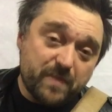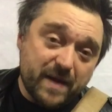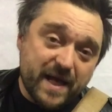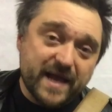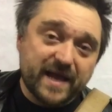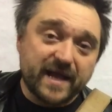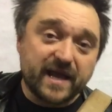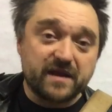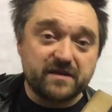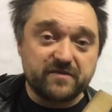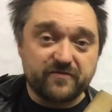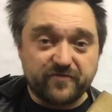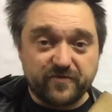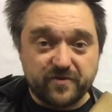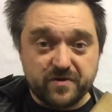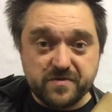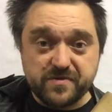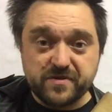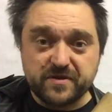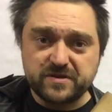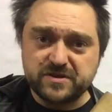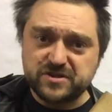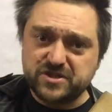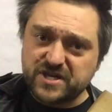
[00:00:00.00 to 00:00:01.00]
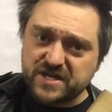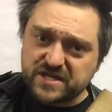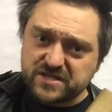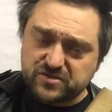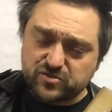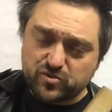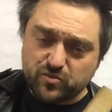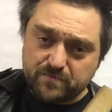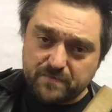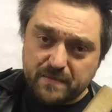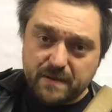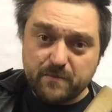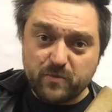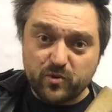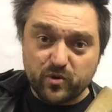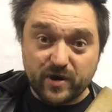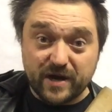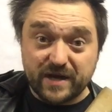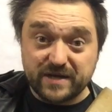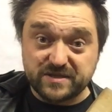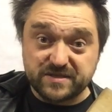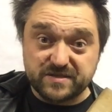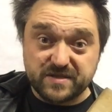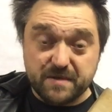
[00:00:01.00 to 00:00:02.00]
back and forth just to
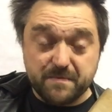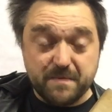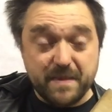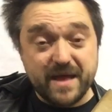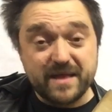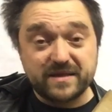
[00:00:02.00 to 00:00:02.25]
memorize them